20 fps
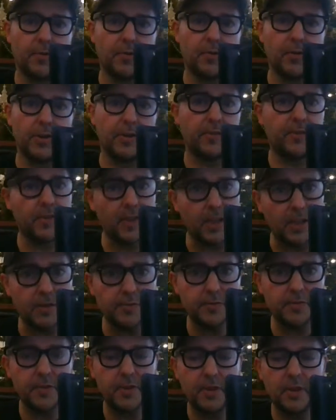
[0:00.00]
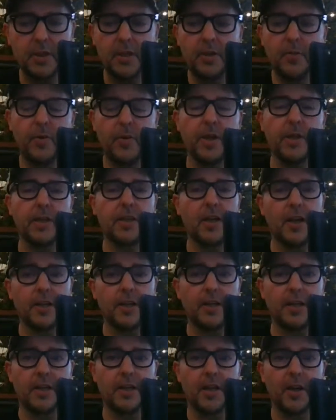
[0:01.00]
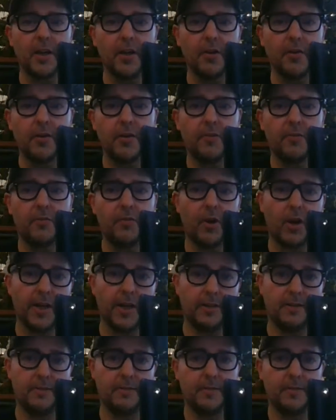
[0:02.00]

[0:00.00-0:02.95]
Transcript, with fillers: or yourself, where you kind of go, right,